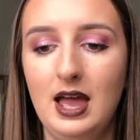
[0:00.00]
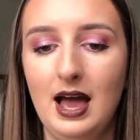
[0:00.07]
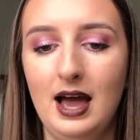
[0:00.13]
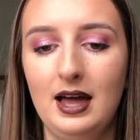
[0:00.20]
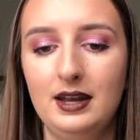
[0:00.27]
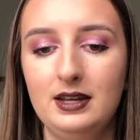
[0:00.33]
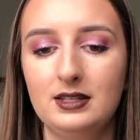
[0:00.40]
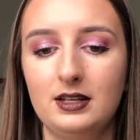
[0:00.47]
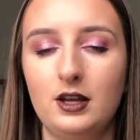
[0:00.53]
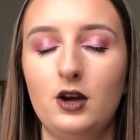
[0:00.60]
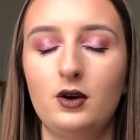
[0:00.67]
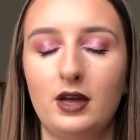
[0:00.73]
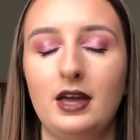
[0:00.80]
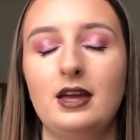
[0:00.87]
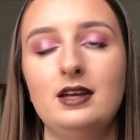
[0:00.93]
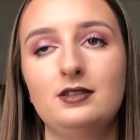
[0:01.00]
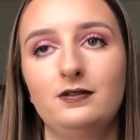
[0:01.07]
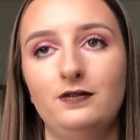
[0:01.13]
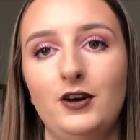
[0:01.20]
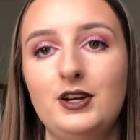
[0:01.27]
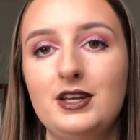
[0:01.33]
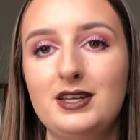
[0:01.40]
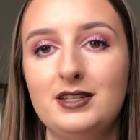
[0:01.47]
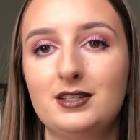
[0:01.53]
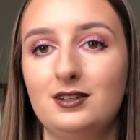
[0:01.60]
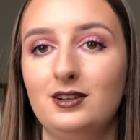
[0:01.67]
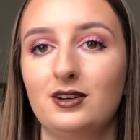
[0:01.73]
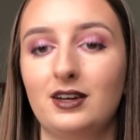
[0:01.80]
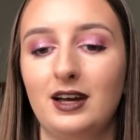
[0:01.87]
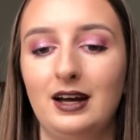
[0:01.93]
And it's like, okay, it's funny to
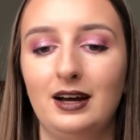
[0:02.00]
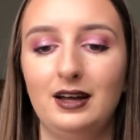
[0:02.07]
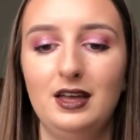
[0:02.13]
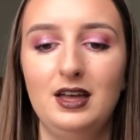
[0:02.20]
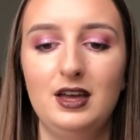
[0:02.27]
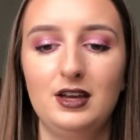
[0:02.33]
look at,